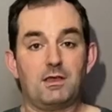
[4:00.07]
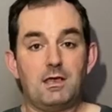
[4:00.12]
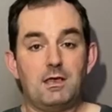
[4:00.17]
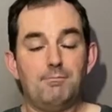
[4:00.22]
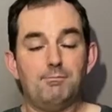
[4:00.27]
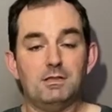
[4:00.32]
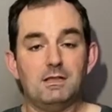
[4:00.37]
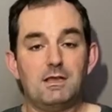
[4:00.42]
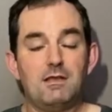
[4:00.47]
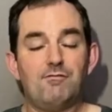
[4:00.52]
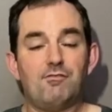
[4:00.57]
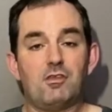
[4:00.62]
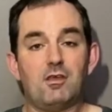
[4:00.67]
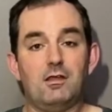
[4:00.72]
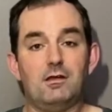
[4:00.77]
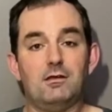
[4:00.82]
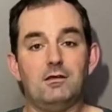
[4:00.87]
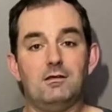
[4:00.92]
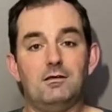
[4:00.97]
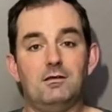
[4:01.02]
he believes in.
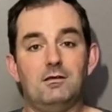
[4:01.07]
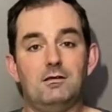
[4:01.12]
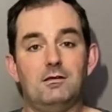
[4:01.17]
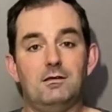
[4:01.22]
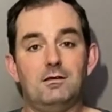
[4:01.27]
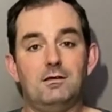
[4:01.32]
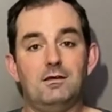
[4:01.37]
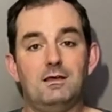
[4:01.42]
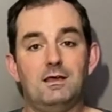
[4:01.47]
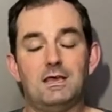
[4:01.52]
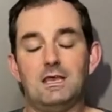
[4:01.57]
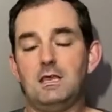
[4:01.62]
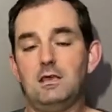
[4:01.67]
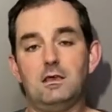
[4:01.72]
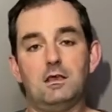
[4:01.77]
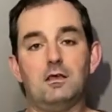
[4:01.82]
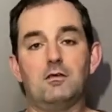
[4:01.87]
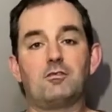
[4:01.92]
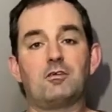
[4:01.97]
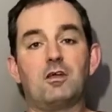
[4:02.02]
He,
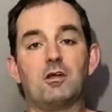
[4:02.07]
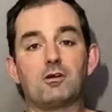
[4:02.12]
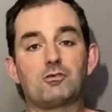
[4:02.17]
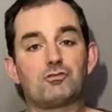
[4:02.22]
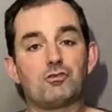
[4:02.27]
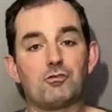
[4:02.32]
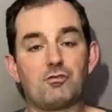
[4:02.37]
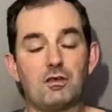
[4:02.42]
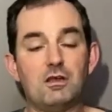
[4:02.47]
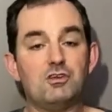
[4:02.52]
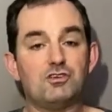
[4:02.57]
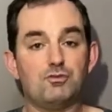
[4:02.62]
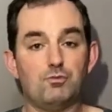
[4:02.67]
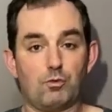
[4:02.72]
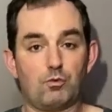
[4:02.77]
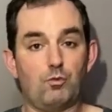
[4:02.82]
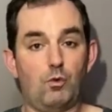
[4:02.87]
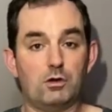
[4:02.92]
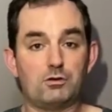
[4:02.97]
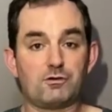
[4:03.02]
his characterization
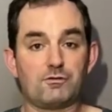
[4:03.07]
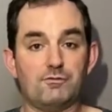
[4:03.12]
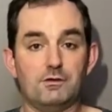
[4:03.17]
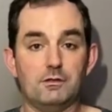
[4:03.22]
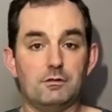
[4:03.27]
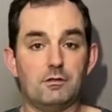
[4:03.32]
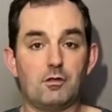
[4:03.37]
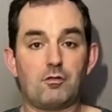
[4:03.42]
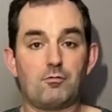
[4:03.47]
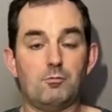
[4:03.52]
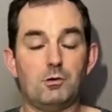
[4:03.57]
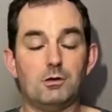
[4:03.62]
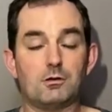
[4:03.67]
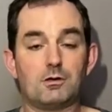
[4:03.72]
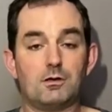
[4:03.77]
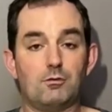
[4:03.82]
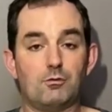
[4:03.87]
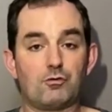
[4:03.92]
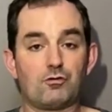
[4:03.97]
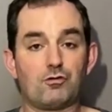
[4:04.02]
was wonderful in this book.
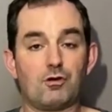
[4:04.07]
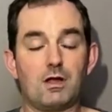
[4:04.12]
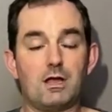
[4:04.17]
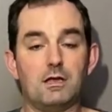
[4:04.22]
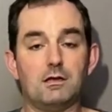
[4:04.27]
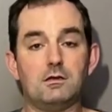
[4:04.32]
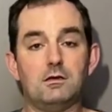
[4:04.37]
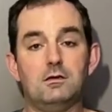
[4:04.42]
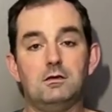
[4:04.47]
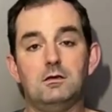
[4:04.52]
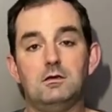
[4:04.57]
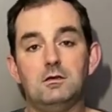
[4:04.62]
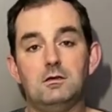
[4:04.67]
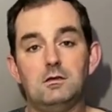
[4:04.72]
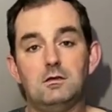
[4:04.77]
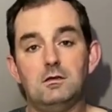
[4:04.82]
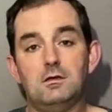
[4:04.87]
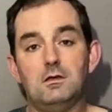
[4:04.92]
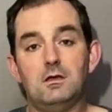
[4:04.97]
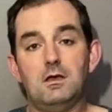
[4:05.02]
It was great.
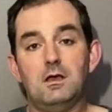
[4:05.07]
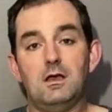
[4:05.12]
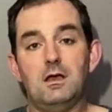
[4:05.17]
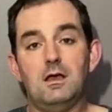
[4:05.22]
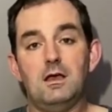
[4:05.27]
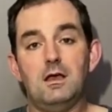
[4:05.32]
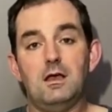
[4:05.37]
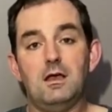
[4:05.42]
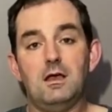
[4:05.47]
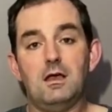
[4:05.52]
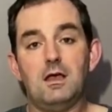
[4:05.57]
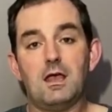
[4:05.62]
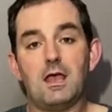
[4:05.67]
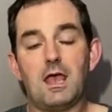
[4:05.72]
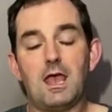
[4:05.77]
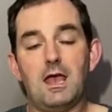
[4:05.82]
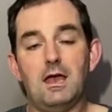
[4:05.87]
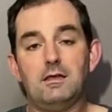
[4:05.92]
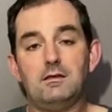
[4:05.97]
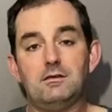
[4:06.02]

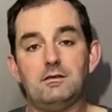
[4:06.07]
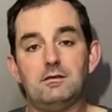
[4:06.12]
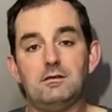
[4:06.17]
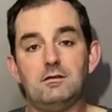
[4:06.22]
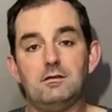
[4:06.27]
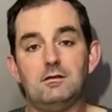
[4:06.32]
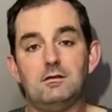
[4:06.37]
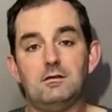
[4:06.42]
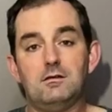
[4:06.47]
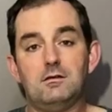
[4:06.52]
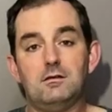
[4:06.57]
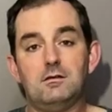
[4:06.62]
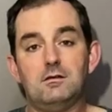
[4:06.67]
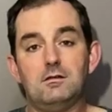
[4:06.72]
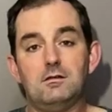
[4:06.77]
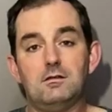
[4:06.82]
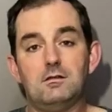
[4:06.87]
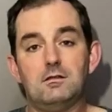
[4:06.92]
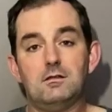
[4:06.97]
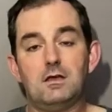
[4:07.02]
And
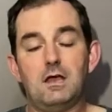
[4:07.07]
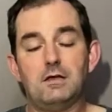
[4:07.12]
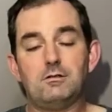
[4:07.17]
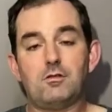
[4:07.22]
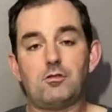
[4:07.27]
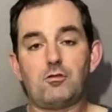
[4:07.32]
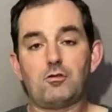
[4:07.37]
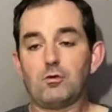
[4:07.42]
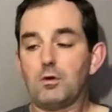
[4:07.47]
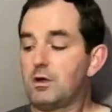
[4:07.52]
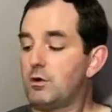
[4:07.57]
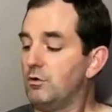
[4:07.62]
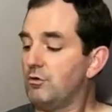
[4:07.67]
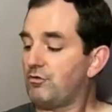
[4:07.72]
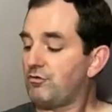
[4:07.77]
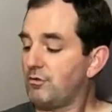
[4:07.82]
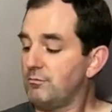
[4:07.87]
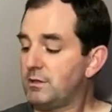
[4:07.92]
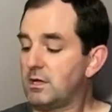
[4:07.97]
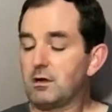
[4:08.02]
and the story goes
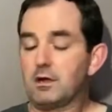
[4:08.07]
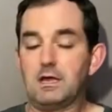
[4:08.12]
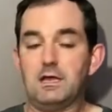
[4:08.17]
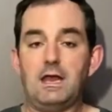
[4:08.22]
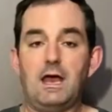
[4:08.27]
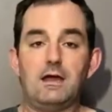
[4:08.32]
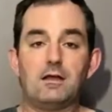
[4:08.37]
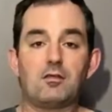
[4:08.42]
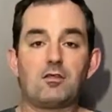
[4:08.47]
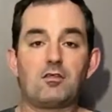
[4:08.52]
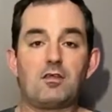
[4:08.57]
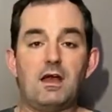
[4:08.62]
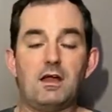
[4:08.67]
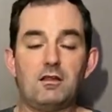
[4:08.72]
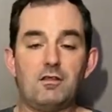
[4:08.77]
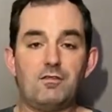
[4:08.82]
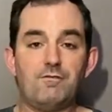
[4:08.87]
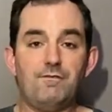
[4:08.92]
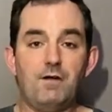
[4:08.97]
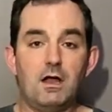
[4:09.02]
from there. It had a
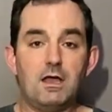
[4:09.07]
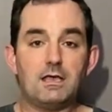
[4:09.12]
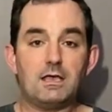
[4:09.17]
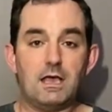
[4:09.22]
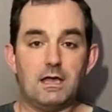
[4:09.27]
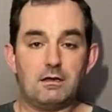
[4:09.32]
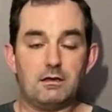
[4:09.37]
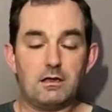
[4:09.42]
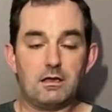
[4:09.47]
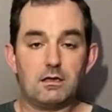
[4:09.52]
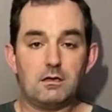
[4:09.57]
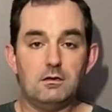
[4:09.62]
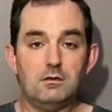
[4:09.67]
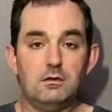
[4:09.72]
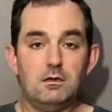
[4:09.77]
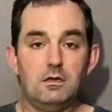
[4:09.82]
satisfying ending.